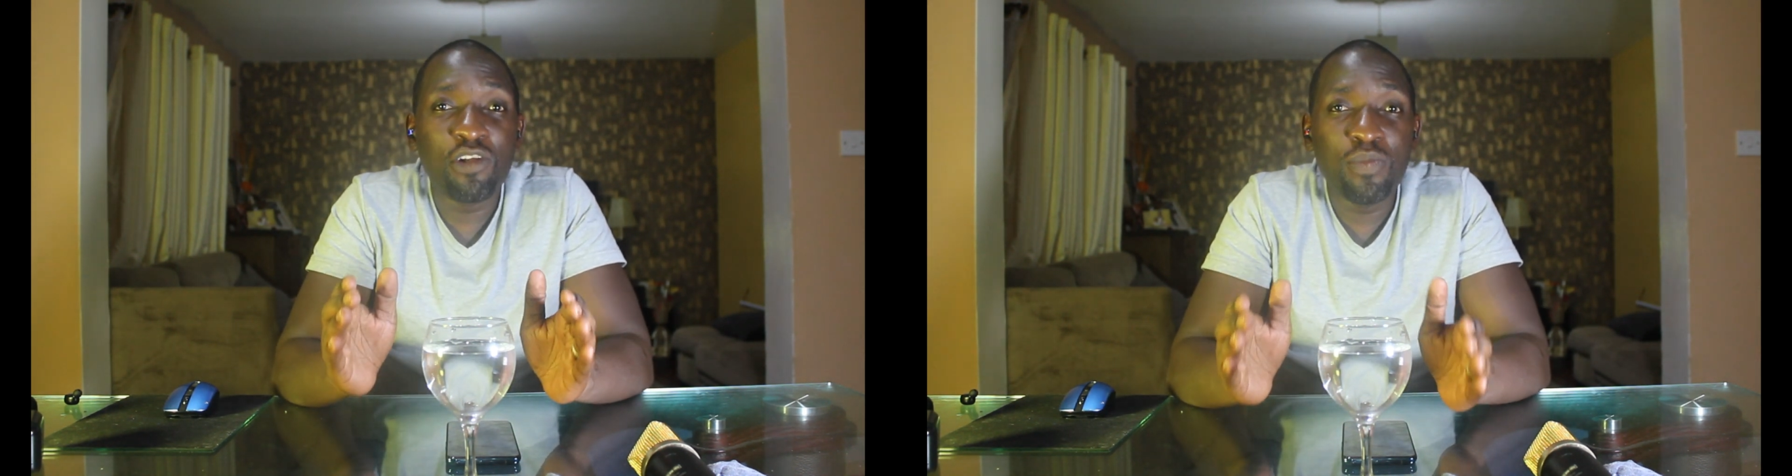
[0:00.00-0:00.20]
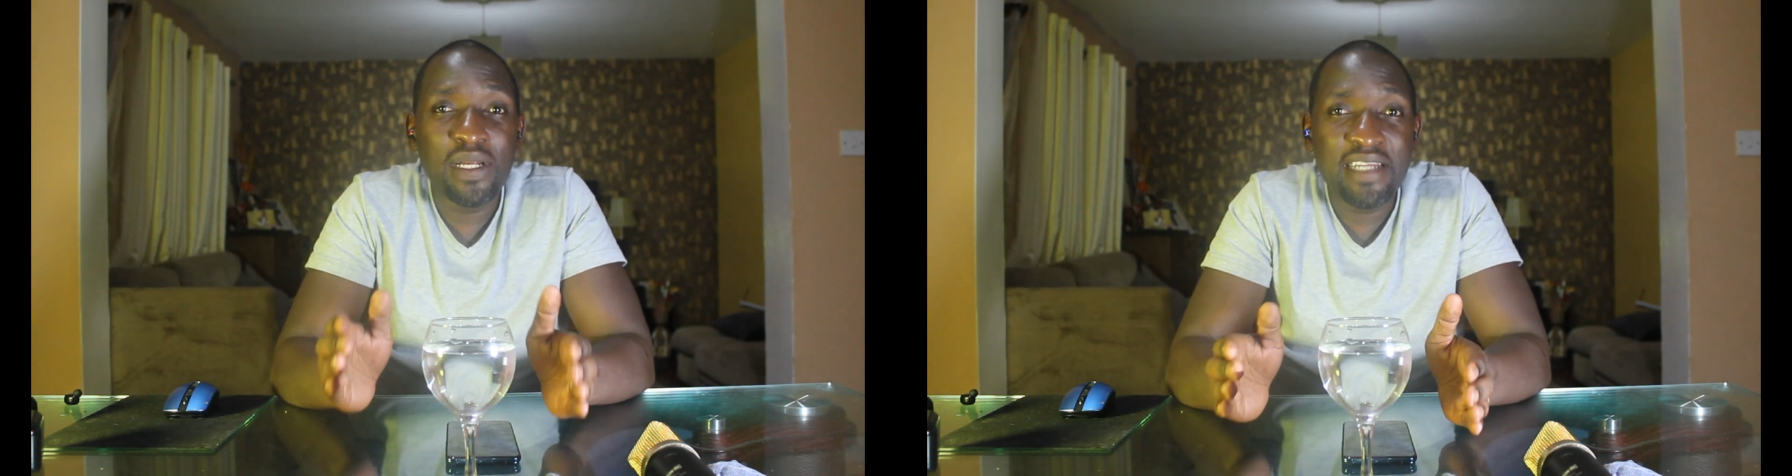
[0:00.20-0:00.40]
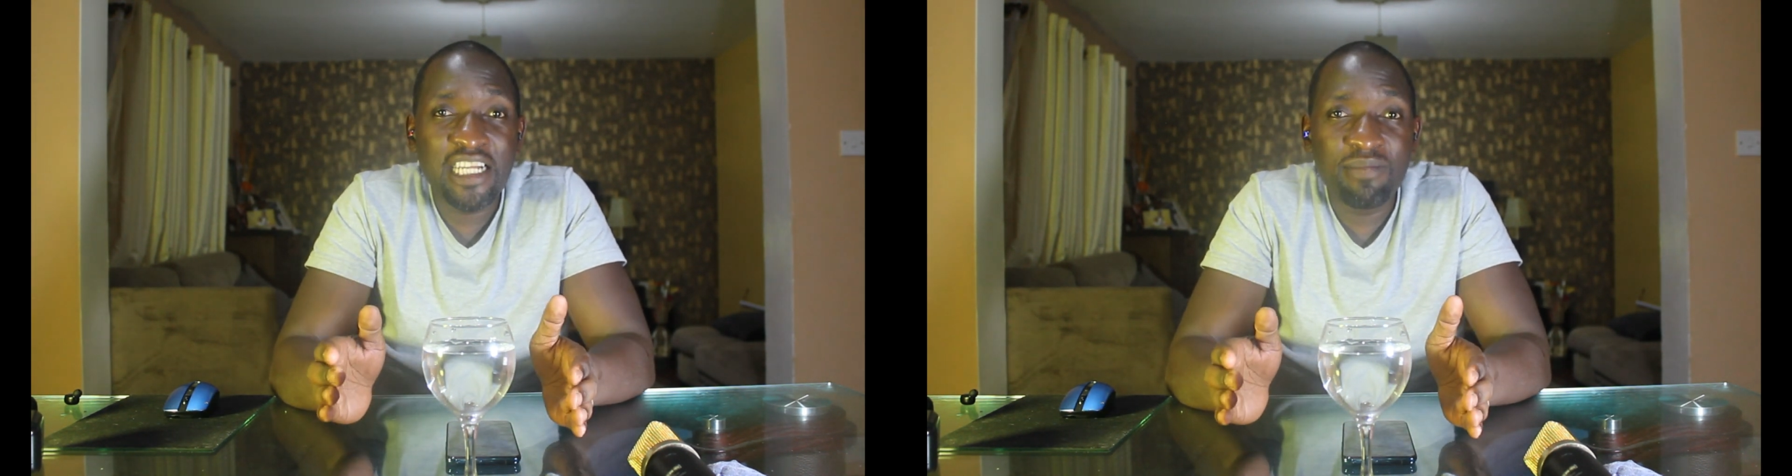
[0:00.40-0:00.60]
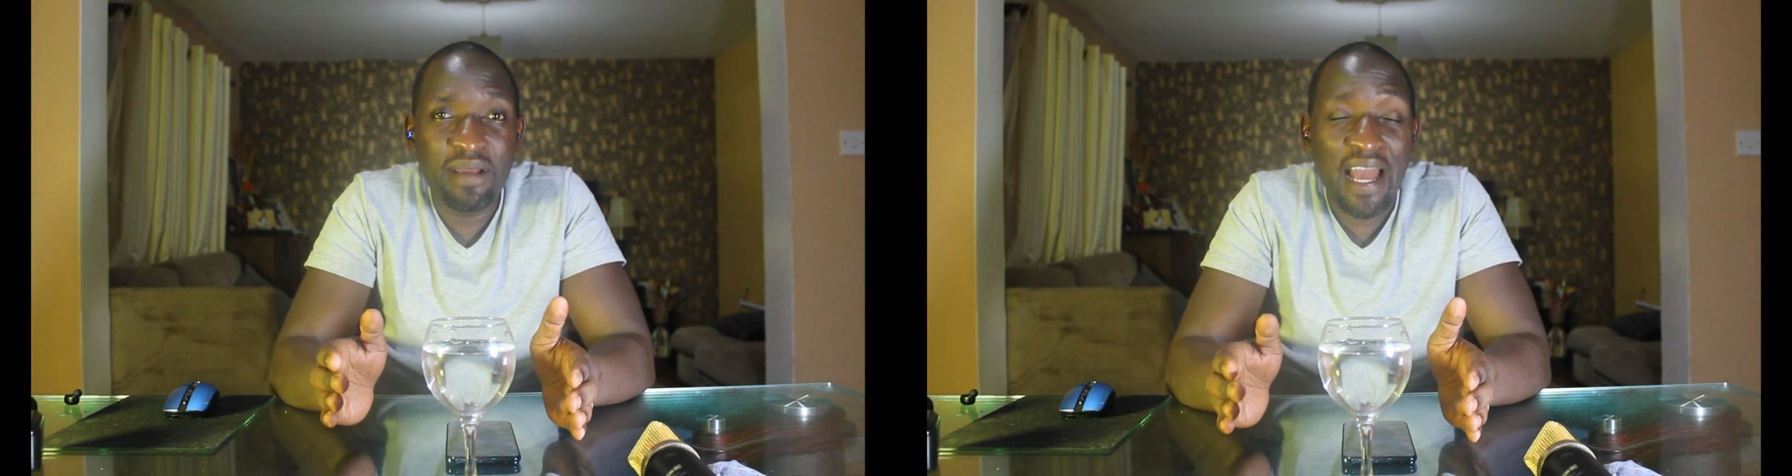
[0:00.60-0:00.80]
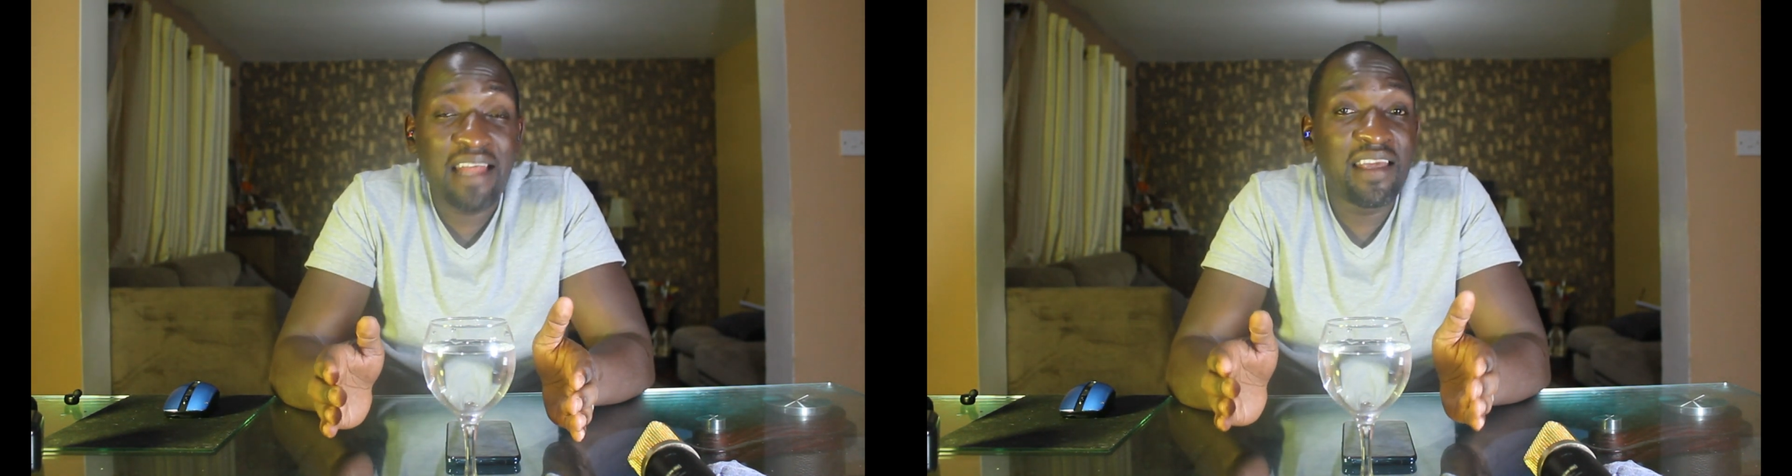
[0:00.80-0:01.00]
volume
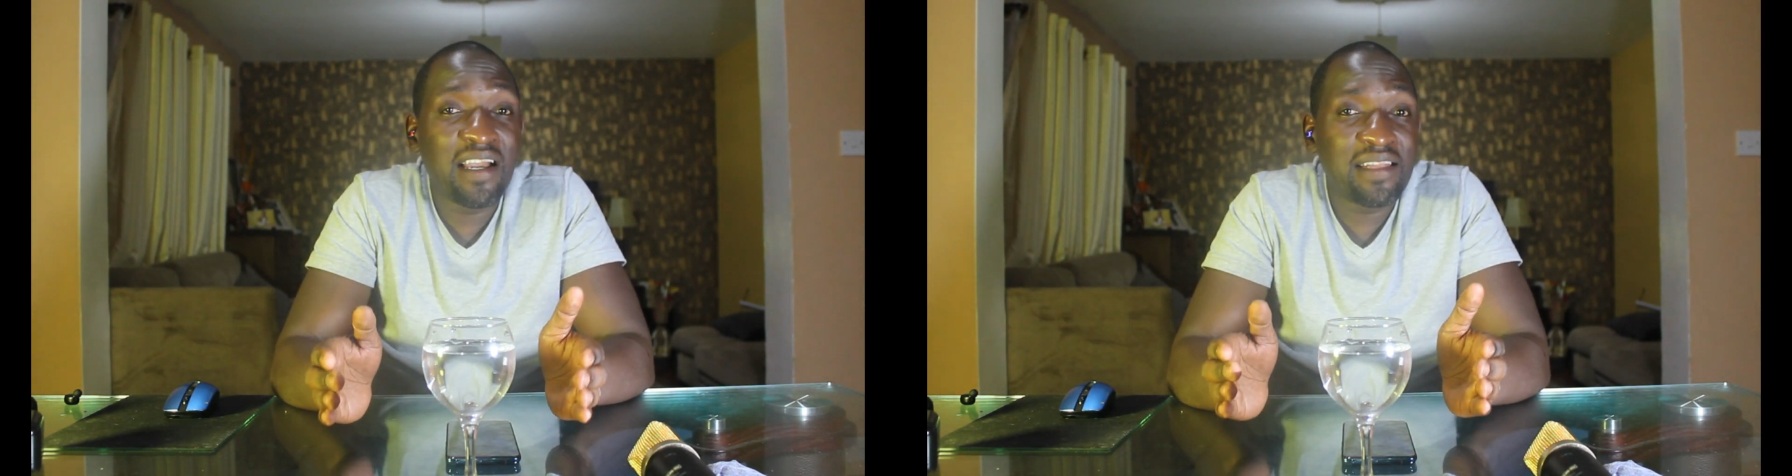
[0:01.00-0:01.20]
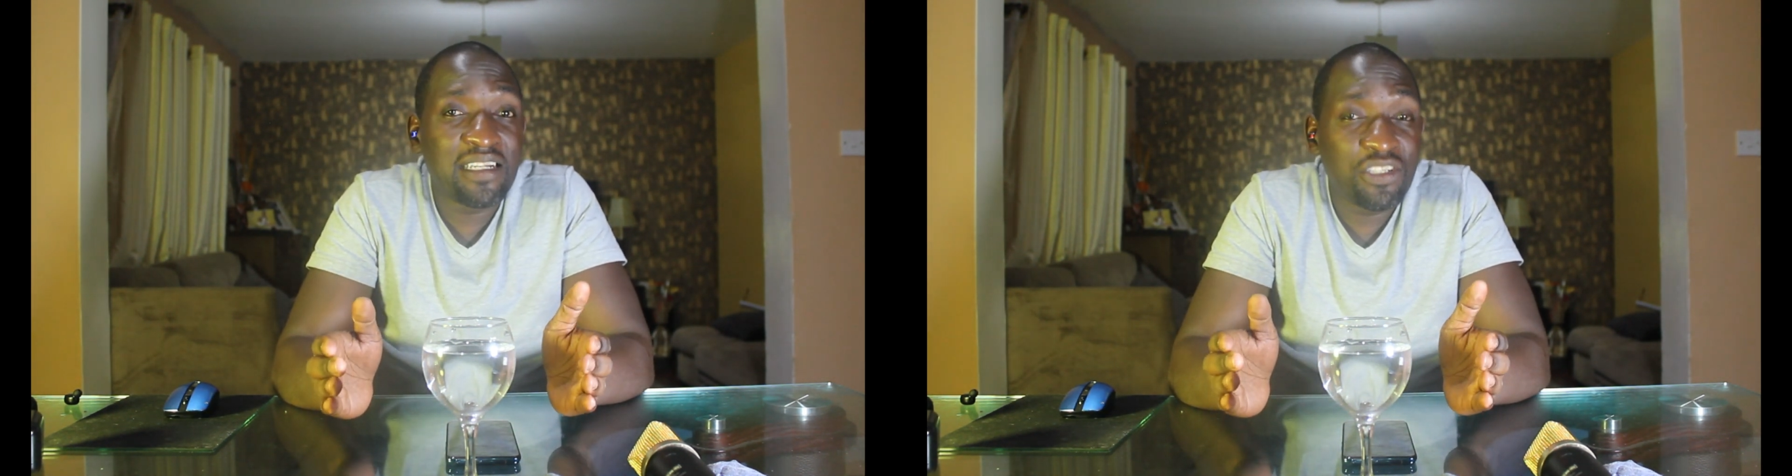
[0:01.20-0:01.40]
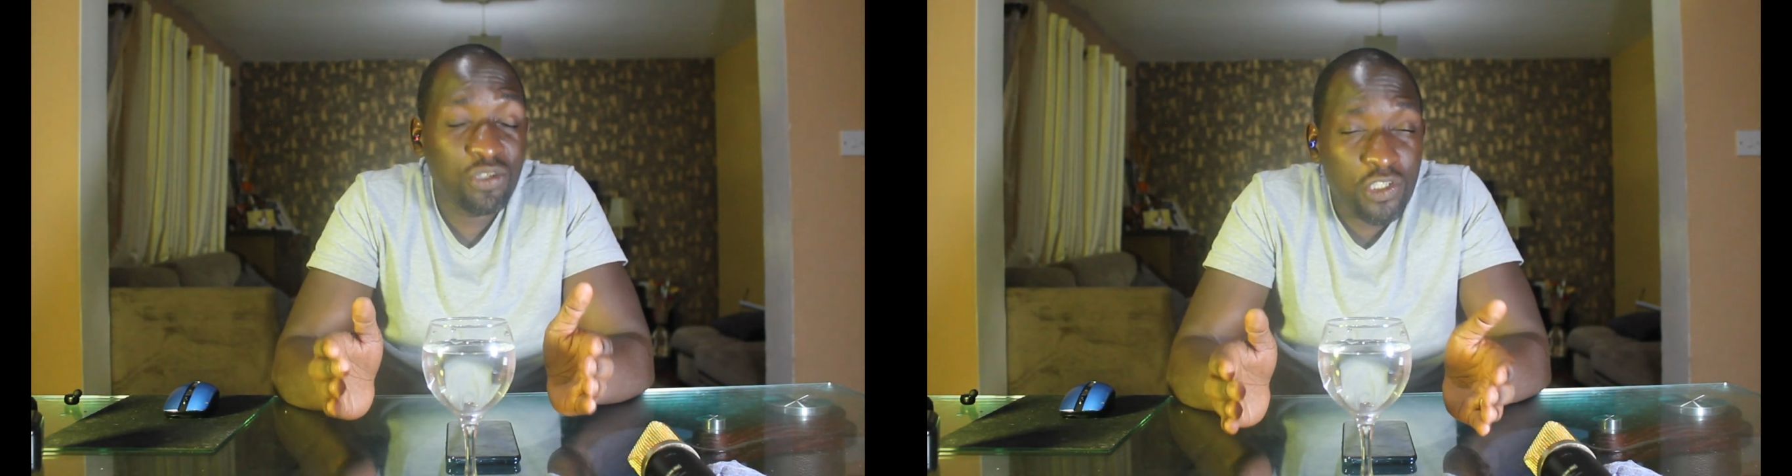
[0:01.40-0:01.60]
adjustment. I think that's